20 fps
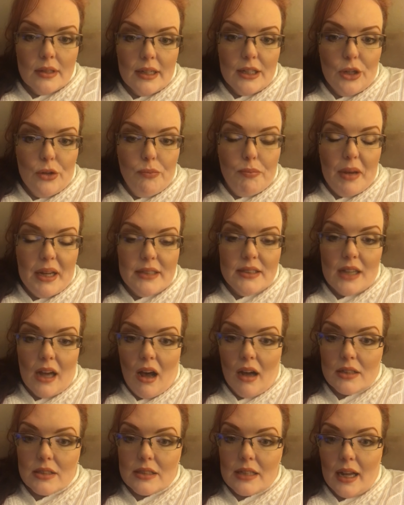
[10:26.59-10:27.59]
You've been
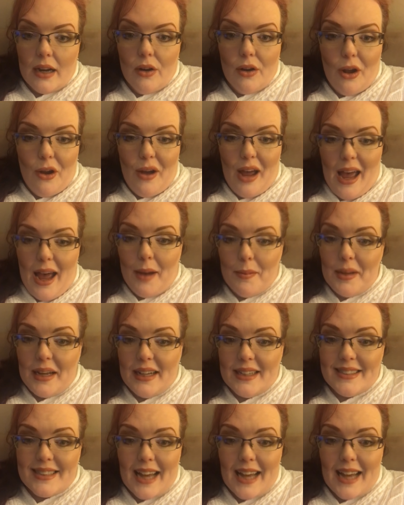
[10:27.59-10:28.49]
doxxed I don't know how many